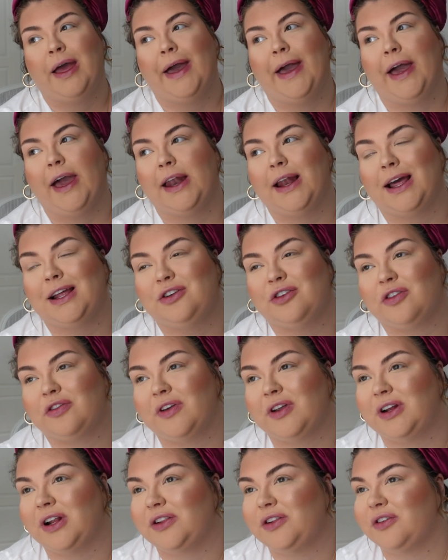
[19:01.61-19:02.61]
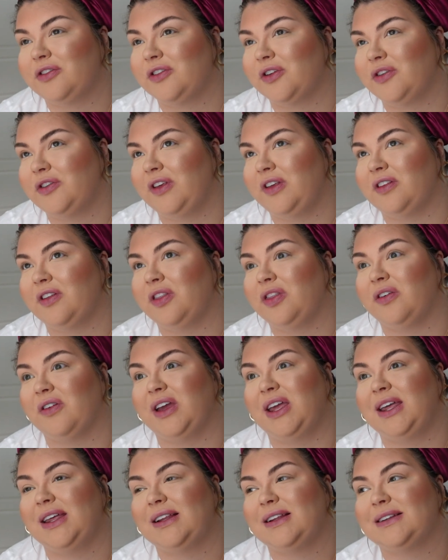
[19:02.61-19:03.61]
And I just found out there's no season
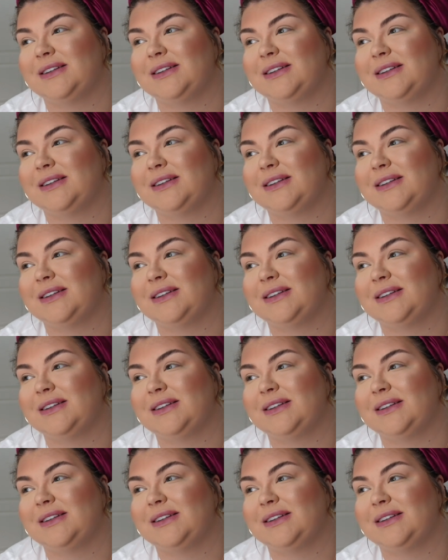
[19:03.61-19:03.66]
three.